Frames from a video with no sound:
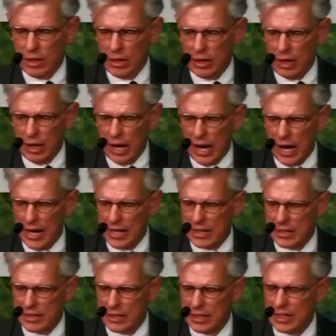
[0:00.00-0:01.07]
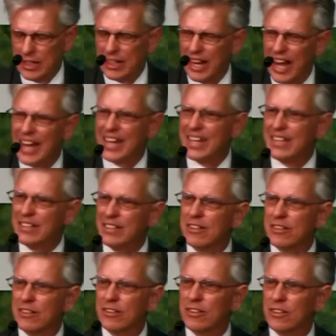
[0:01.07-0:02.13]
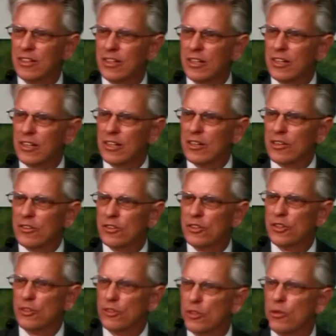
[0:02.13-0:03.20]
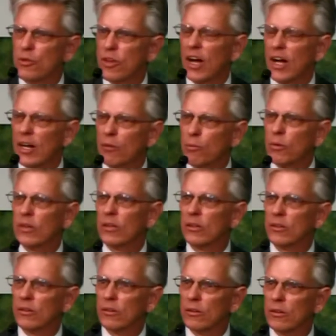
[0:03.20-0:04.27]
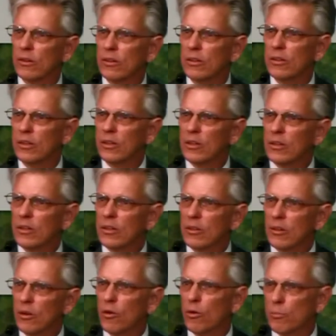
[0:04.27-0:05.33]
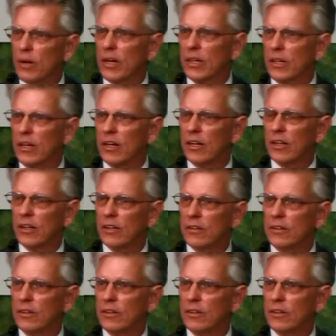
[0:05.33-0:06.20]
I delight to do thy will, O my God.